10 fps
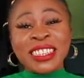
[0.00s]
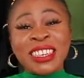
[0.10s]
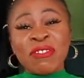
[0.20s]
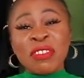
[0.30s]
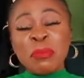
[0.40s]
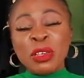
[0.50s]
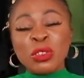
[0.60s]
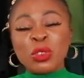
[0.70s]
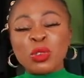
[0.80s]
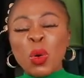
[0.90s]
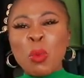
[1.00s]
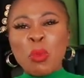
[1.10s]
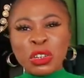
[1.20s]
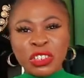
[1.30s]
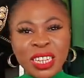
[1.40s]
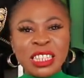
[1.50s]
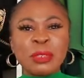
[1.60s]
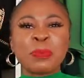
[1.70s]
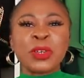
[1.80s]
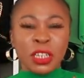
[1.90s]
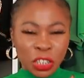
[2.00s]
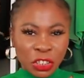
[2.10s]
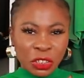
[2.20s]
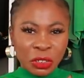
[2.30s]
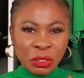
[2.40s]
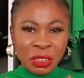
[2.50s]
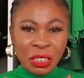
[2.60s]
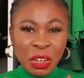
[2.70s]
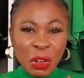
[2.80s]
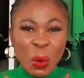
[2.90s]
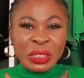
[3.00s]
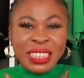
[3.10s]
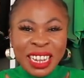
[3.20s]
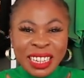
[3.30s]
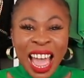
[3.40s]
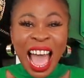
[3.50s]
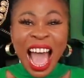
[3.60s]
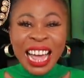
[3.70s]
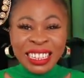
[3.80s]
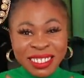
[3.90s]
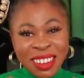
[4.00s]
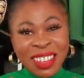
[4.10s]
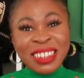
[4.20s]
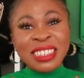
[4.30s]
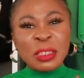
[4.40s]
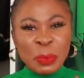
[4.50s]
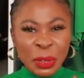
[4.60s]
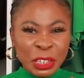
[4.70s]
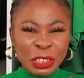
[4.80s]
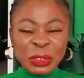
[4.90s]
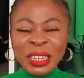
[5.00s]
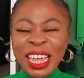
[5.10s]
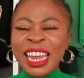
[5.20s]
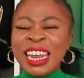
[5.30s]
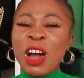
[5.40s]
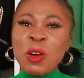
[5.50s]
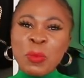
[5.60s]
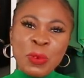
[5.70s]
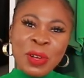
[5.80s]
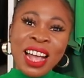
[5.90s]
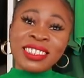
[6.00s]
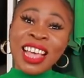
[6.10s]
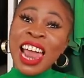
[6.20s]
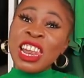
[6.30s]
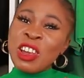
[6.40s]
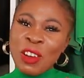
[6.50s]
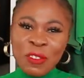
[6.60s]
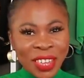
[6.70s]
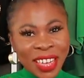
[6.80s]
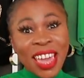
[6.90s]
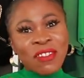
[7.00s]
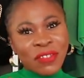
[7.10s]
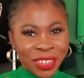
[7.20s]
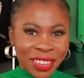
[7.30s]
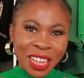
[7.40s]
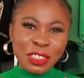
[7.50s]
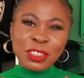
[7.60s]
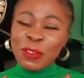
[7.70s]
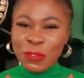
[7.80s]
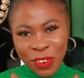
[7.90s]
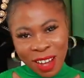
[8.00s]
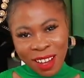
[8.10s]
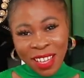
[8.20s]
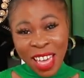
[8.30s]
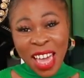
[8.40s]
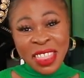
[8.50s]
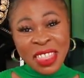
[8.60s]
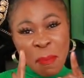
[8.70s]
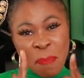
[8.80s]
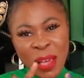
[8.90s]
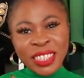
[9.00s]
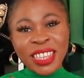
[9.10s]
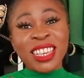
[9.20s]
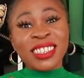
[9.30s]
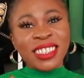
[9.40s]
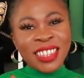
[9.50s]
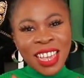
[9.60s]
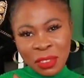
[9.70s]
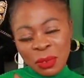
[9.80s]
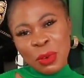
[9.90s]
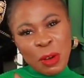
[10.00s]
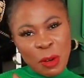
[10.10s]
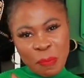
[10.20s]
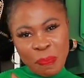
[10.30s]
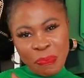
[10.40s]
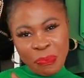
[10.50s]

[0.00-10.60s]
giving me so much inspiration content idea inspiration and i hope you guys are loving everything so far the best is yet to come